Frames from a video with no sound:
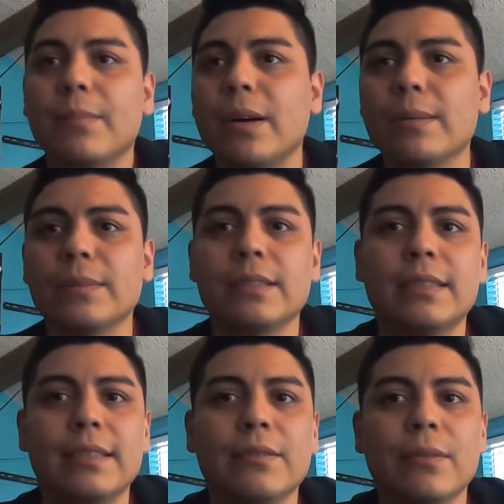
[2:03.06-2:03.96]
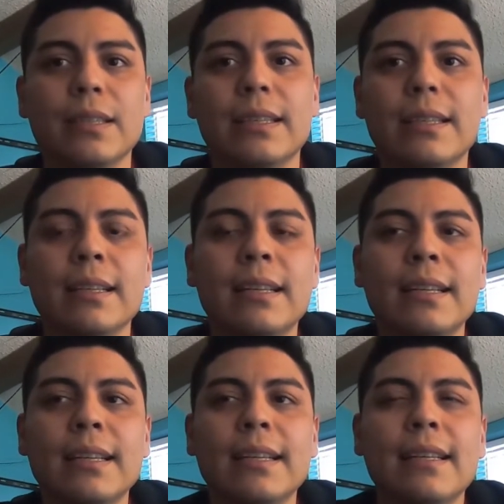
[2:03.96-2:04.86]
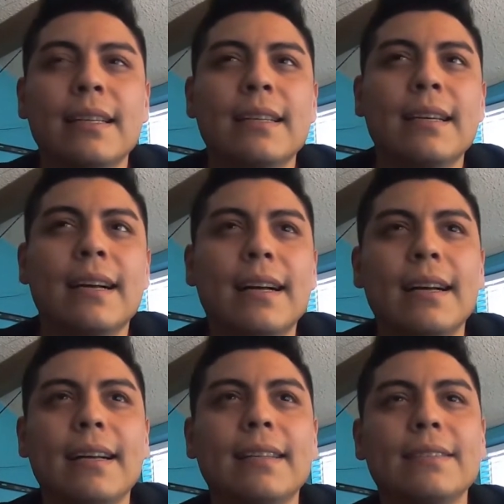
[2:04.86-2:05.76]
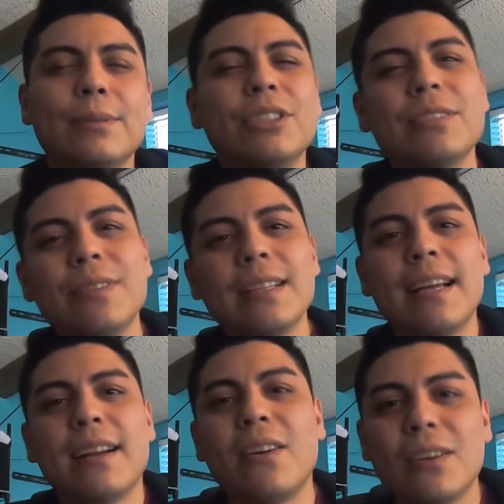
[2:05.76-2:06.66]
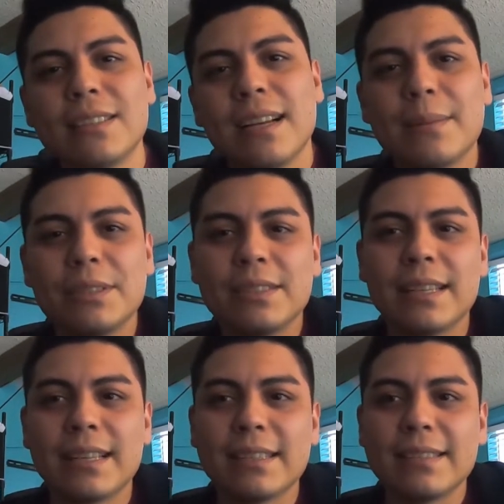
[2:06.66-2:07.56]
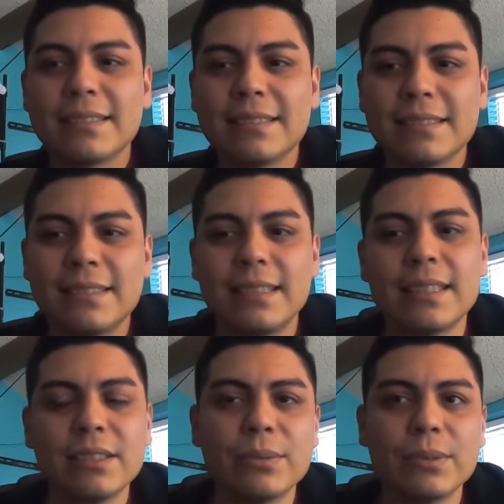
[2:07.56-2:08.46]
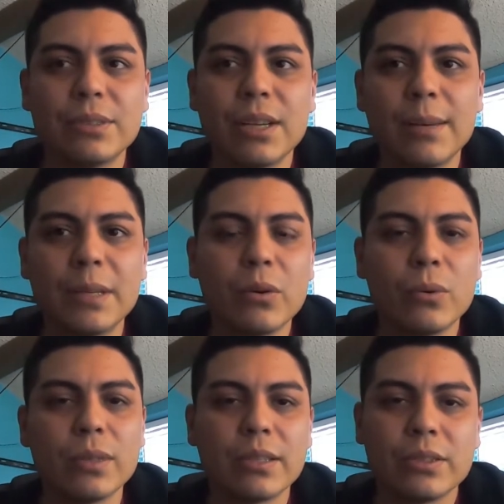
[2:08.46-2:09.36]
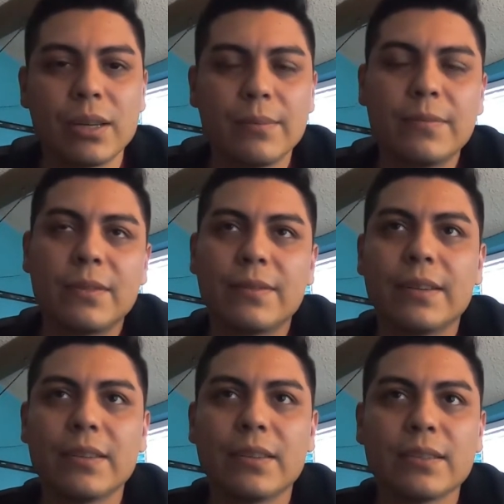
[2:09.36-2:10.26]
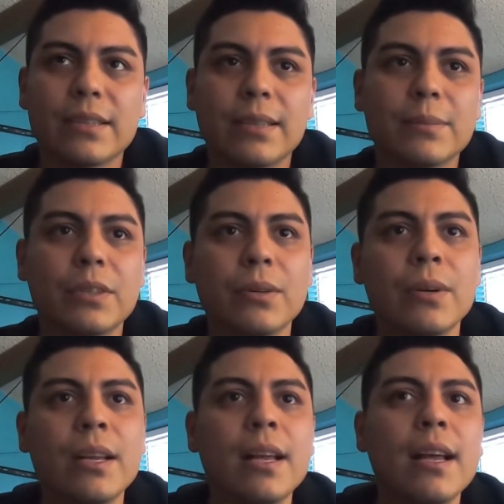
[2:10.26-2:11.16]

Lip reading: My mom's didn't really, she really had a hard time just like sticking to a job and holding a job for a very long time. So